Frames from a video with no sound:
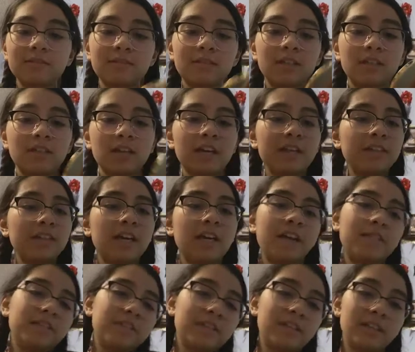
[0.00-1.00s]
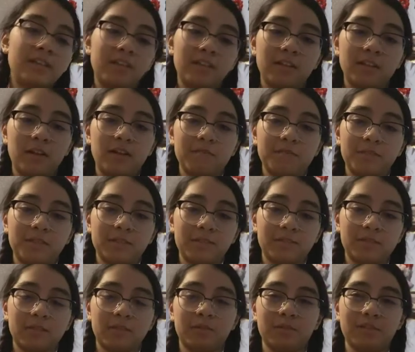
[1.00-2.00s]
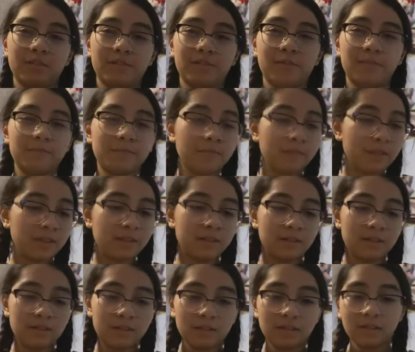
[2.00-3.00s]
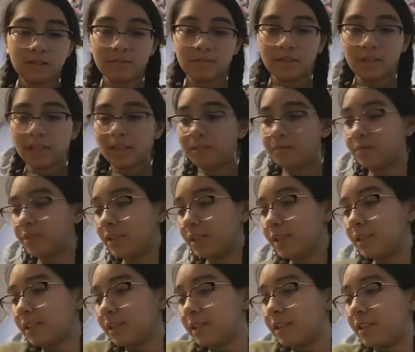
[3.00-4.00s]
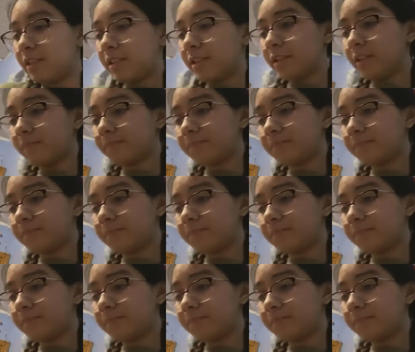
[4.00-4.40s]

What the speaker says: I haven't taken it off because I don't want to. I want it in there.